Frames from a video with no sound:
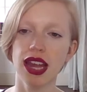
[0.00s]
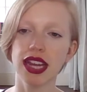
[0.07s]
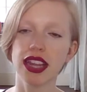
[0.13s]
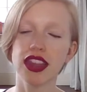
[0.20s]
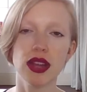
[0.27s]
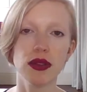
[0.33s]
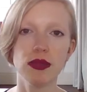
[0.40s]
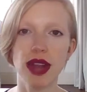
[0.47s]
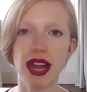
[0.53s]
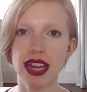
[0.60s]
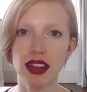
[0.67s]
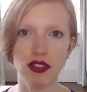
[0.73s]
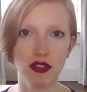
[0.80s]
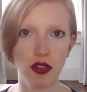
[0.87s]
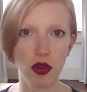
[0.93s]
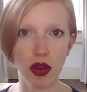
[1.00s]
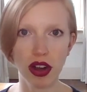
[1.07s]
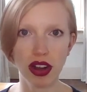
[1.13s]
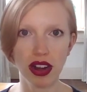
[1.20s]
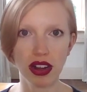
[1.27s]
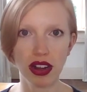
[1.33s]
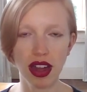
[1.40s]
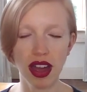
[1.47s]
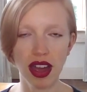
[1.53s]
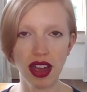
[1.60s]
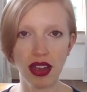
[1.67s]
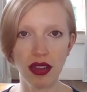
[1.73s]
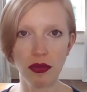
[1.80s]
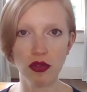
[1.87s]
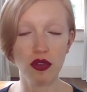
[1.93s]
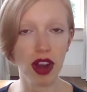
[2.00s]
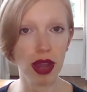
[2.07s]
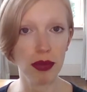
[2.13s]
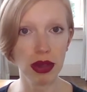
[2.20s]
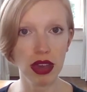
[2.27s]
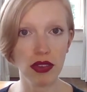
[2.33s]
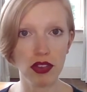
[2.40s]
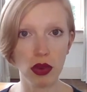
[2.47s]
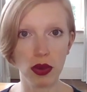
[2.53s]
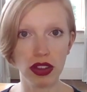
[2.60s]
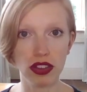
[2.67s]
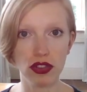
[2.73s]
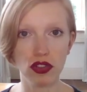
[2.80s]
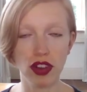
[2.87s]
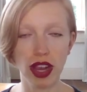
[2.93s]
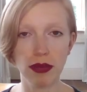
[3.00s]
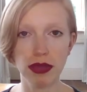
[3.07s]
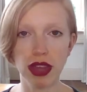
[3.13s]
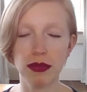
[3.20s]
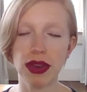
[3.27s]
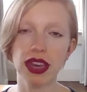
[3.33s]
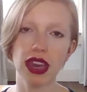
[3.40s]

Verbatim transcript: Like they're ready for um, framing if you want to frame them.